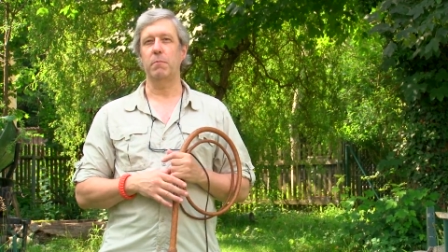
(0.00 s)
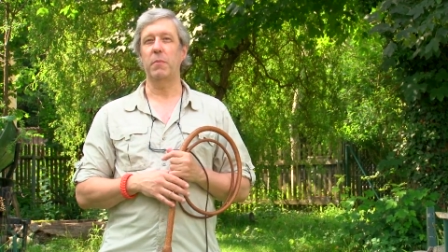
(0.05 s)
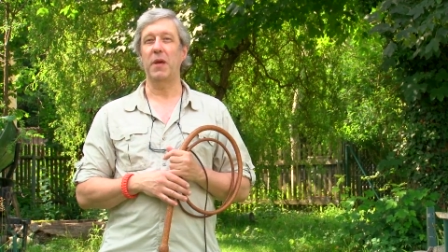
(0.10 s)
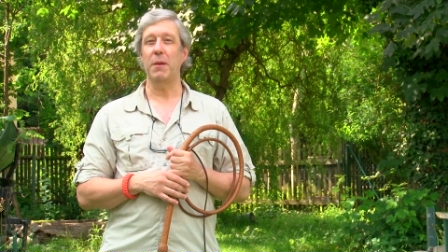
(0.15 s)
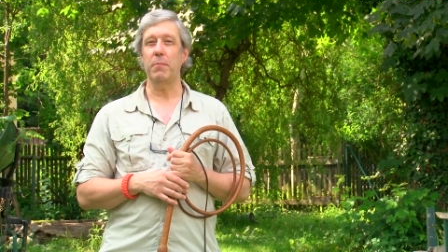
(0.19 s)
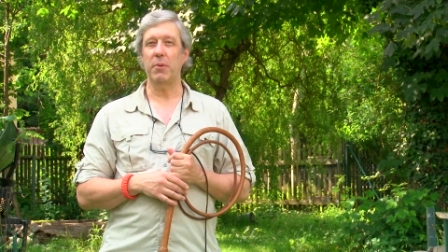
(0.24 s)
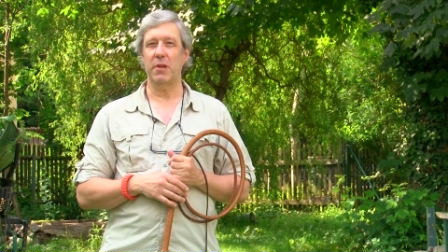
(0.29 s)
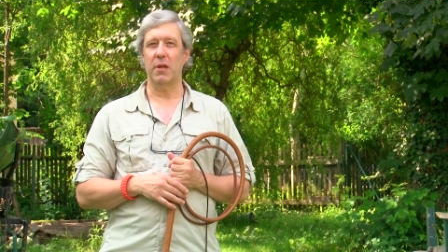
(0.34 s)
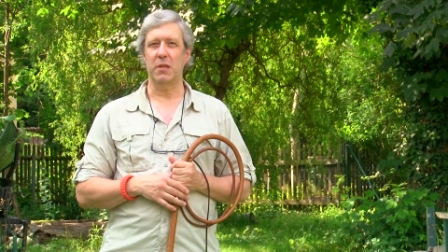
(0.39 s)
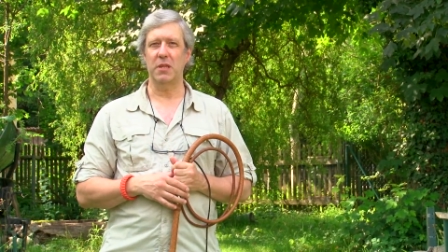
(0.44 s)

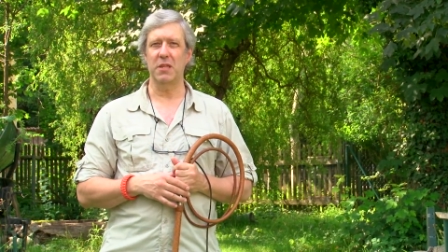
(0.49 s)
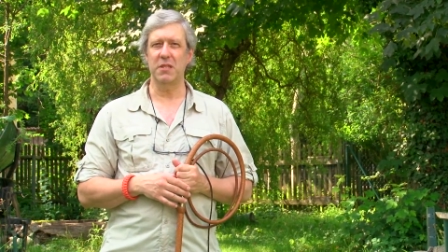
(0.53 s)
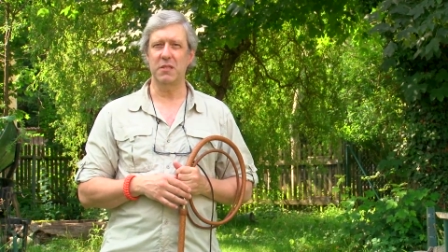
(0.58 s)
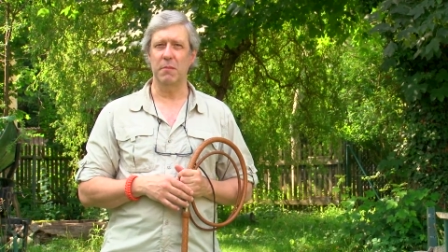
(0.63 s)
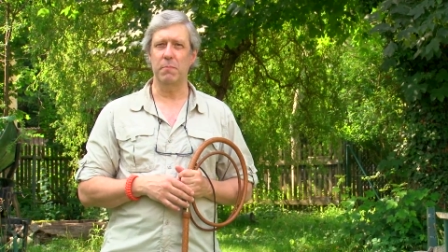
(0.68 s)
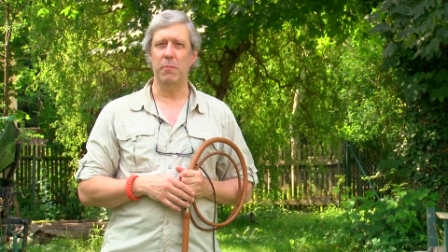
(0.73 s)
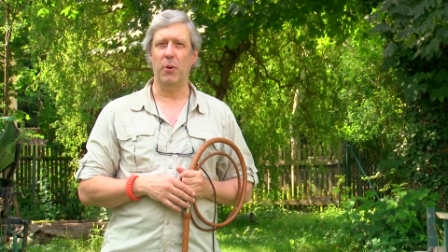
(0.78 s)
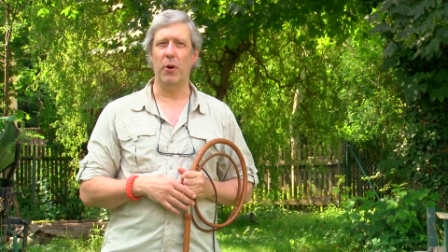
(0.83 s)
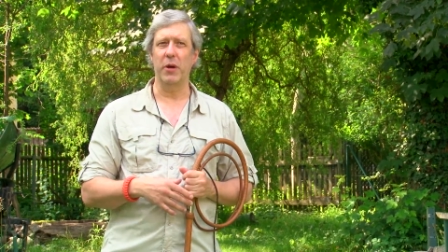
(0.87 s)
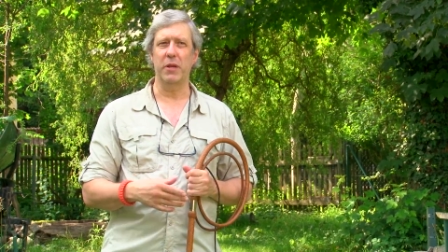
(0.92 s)
people are
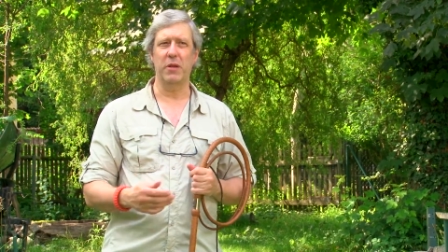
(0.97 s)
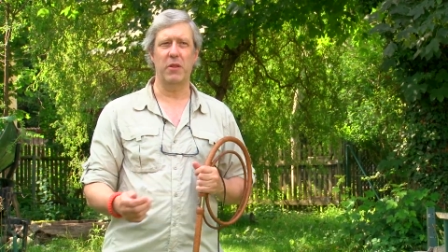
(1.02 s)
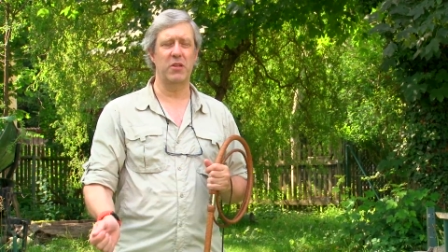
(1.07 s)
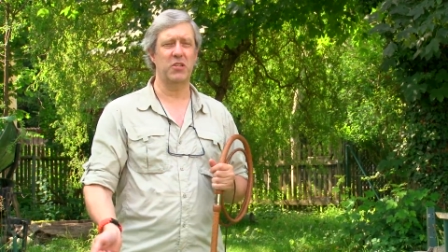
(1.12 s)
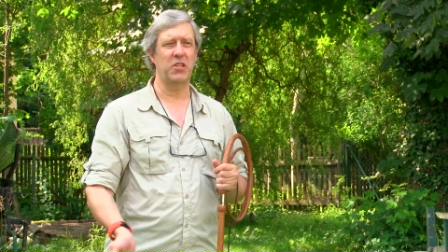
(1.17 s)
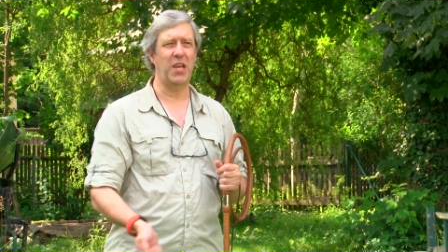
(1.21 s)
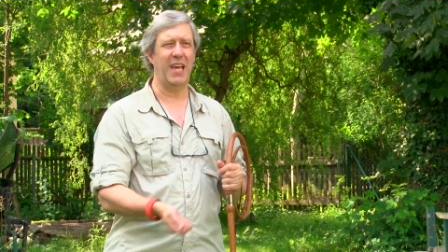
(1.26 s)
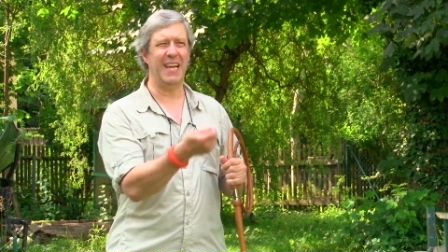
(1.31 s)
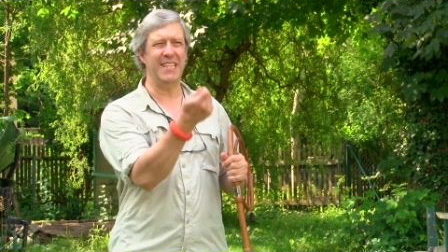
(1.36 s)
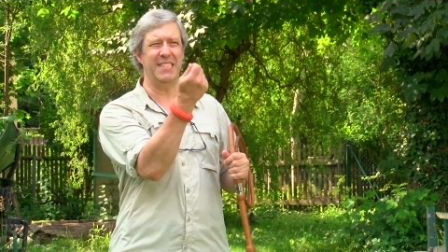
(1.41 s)
disappointed. They
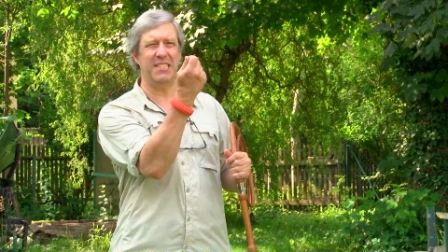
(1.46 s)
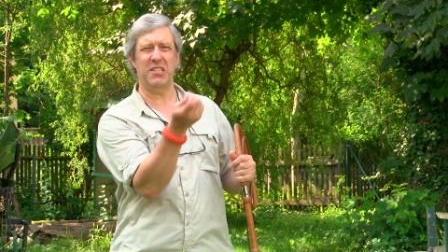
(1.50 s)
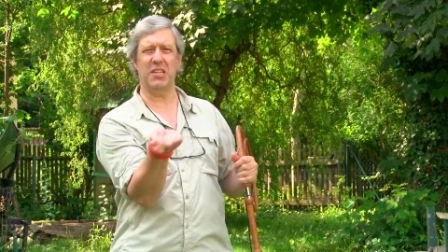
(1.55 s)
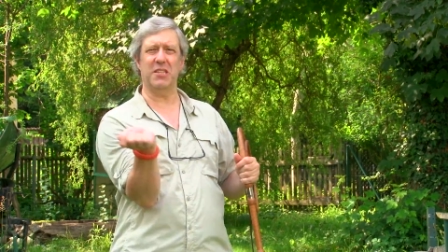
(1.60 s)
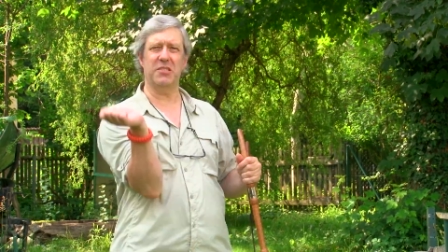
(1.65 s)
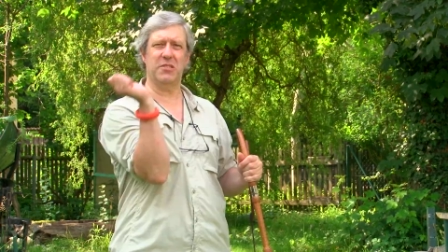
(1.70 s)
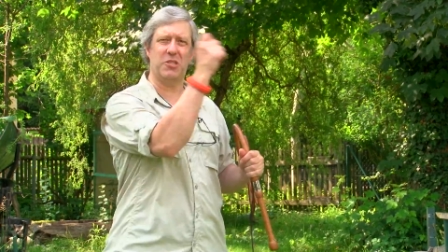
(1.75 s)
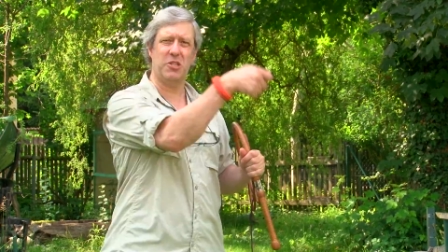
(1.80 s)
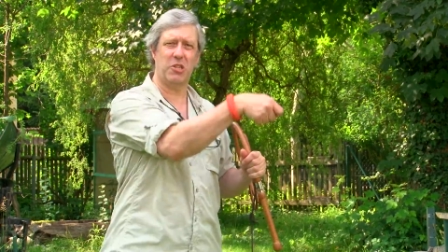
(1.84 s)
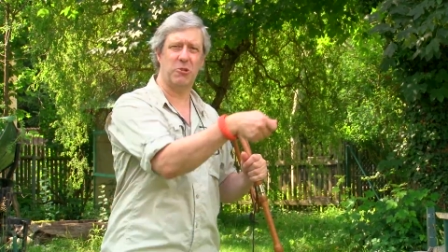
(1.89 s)
say, it
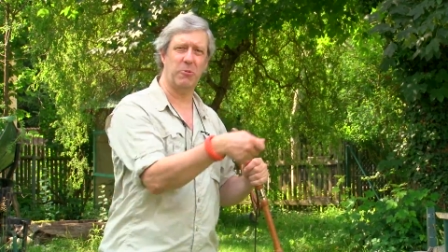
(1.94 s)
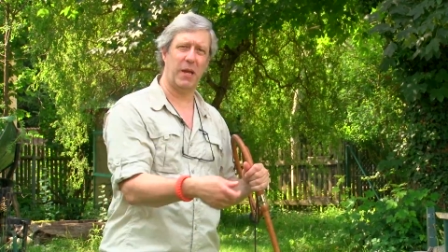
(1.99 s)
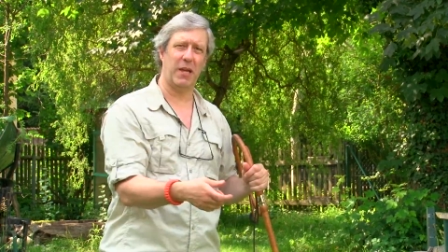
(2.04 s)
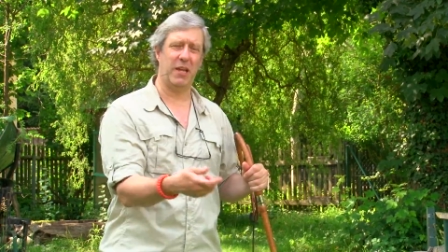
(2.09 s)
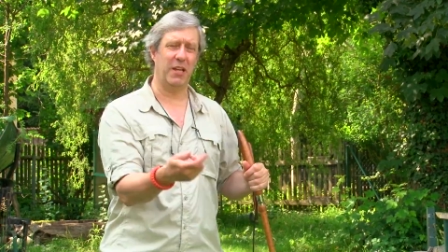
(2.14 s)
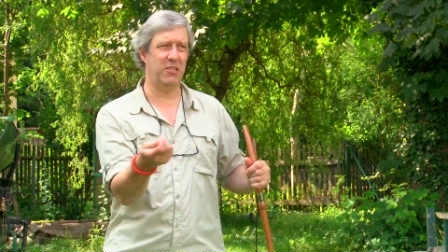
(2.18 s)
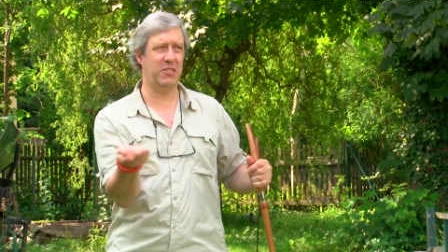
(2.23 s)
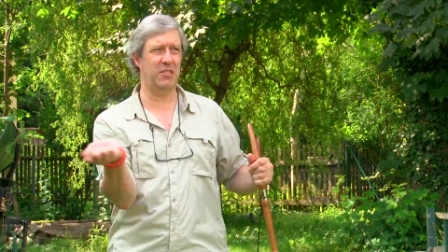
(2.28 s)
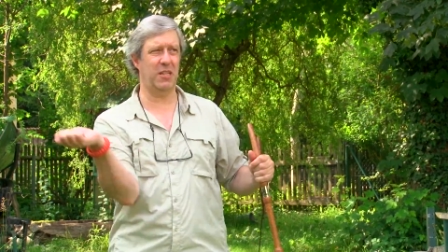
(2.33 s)
doesn't crack,